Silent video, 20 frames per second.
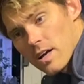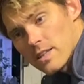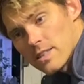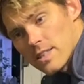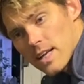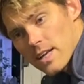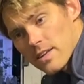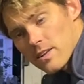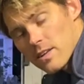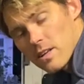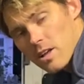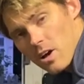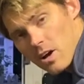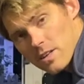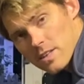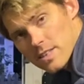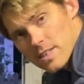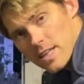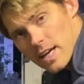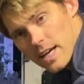take the
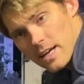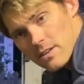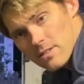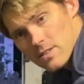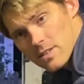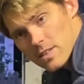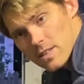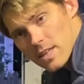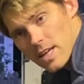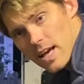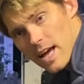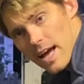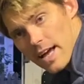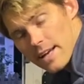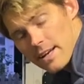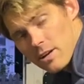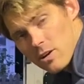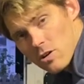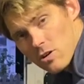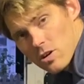liners out
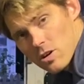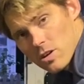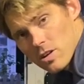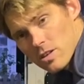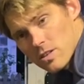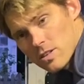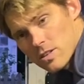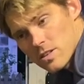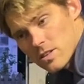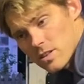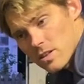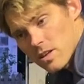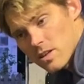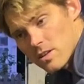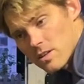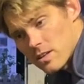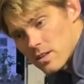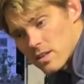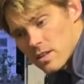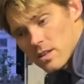and look at
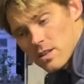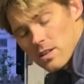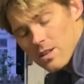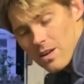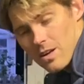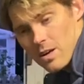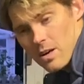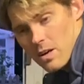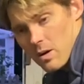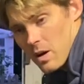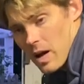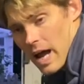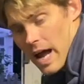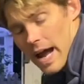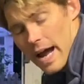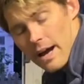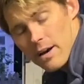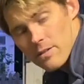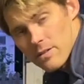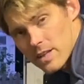
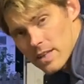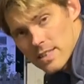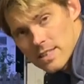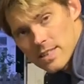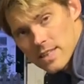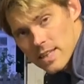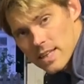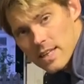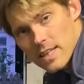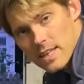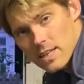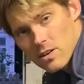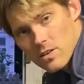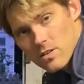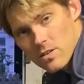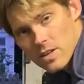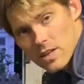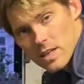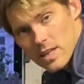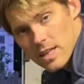how they're sealing on
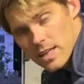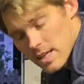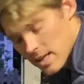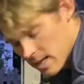the...